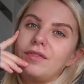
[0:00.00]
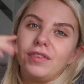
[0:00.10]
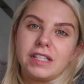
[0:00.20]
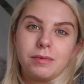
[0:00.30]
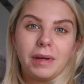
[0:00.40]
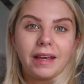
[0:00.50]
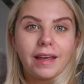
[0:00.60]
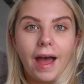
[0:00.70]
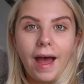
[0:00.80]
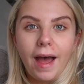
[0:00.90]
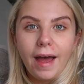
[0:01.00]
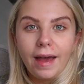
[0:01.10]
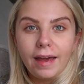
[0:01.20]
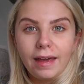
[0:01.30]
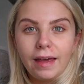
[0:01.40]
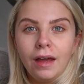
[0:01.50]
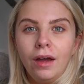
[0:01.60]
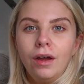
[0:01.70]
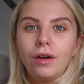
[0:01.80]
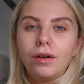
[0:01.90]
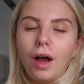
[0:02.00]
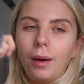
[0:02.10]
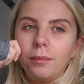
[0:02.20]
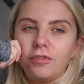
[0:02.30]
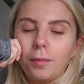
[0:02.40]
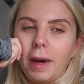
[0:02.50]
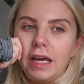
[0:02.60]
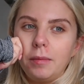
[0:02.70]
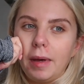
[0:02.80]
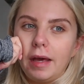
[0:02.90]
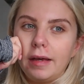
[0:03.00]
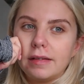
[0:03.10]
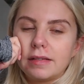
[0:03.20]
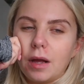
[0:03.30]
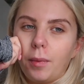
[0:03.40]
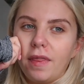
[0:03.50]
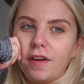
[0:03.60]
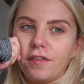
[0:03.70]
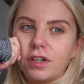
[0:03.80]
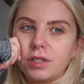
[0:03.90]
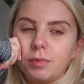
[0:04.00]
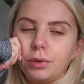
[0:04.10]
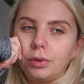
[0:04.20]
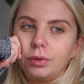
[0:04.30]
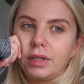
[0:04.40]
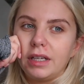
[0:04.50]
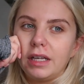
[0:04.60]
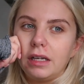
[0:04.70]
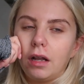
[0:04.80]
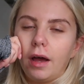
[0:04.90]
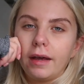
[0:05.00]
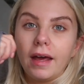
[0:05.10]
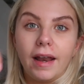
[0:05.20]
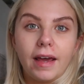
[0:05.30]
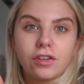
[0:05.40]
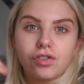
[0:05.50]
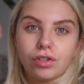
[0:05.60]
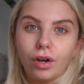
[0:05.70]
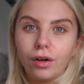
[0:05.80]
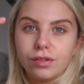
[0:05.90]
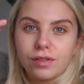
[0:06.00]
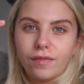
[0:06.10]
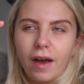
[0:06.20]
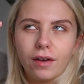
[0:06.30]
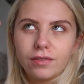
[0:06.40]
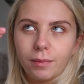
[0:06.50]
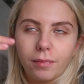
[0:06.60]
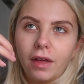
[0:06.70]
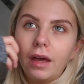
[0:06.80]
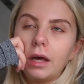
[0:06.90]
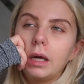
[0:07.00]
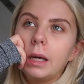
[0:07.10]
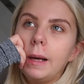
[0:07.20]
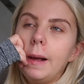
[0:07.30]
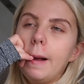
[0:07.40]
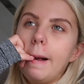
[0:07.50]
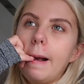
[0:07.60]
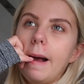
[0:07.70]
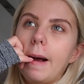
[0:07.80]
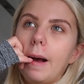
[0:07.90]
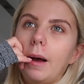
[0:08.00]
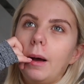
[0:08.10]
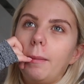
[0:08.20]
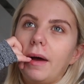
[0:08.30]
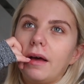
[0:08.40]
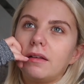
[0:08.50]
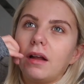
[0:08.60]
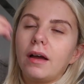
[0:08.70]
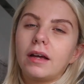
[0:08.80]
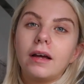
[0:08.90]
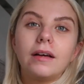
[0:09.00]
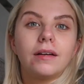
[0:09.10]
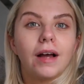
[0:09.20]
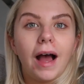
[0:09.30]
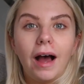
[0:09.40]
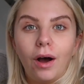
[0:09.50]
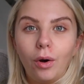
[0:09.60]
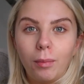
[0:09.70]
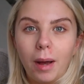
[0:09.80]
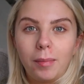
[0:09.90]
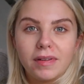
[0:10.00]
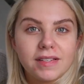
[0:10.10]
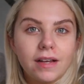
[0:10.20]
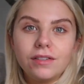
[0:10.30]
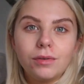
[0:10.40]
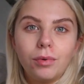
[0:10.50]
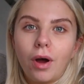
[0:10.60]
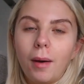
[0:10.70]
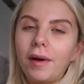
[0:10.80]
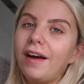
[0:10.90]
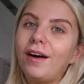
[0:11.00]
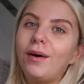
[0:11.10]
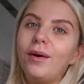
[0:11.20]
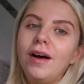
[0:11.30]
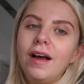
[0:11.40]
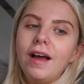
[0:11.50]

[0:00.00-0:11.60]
vitamin K for babies, like when they're first born they need like an extra dose of that or something, and like how my placenta will come out